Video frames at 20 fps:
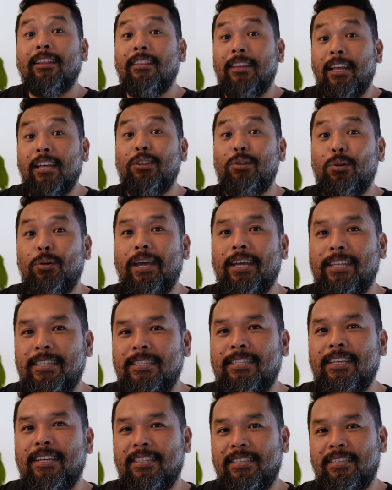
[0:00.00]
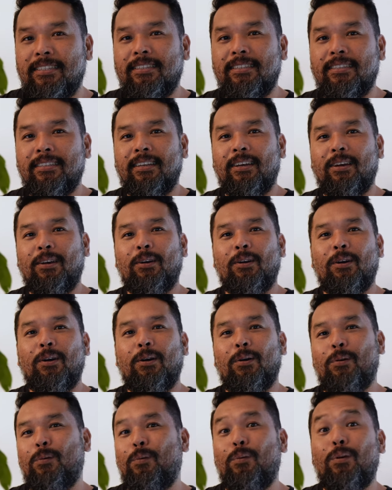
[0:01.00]
They do exist,
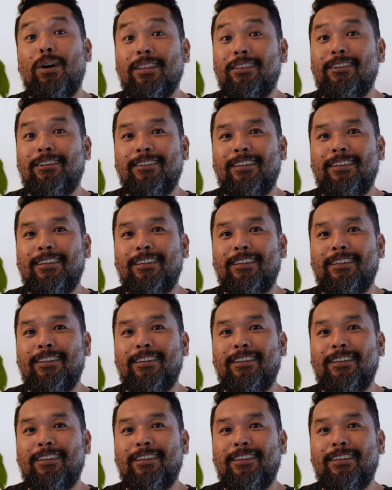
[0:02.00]
water